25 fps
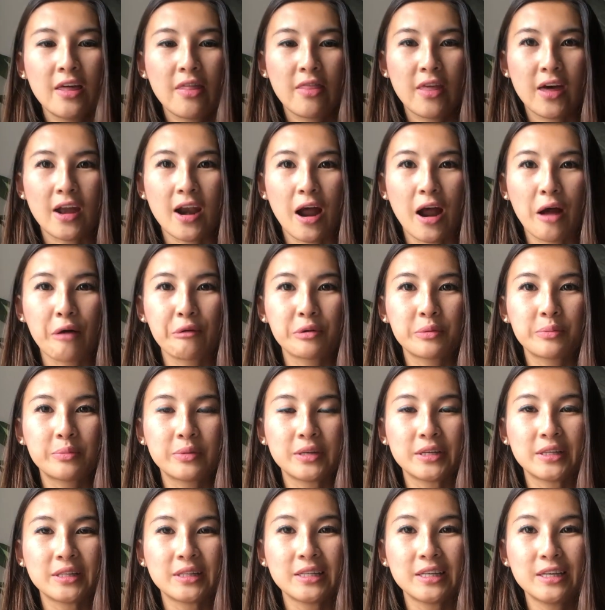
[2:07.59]
that I would
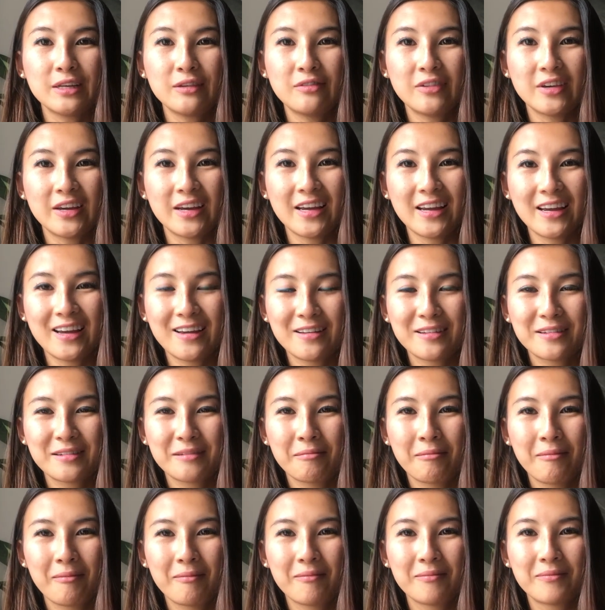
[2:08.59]
be leaving
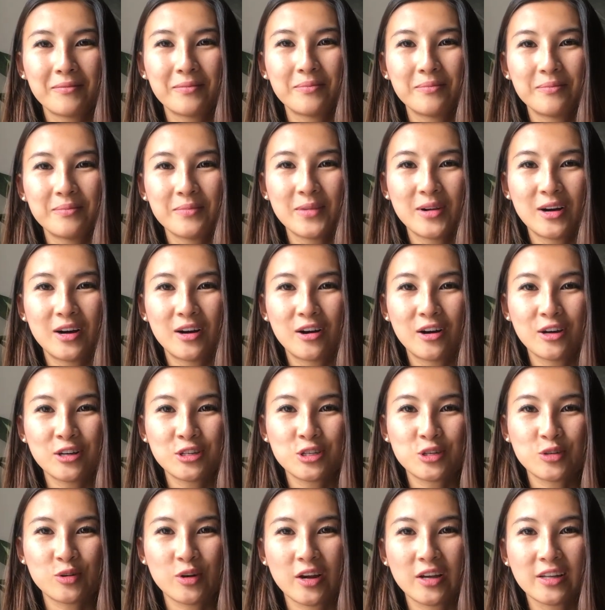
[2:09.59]

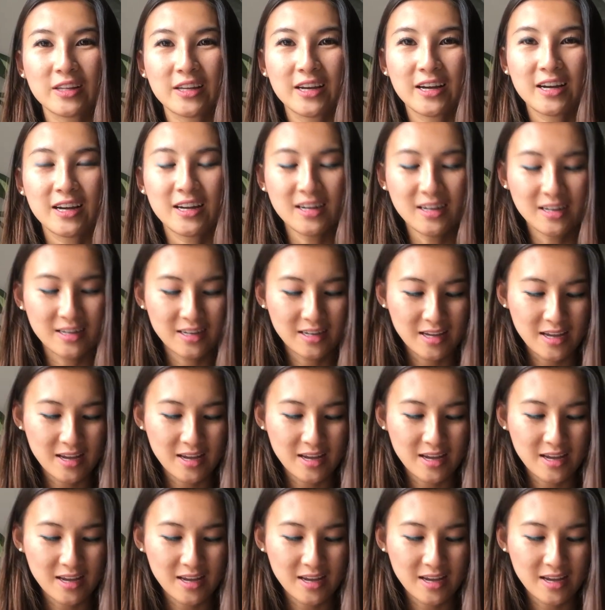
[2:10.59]
Australia